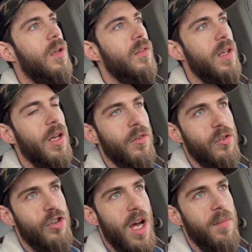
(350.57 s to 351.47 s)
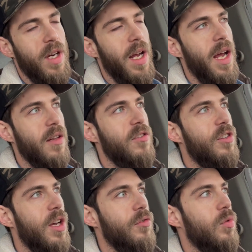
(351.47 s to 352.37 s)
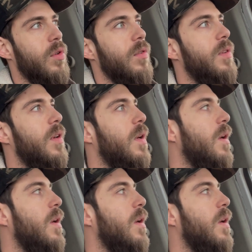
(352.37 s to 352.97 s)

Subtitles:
the other job that I had scheduled.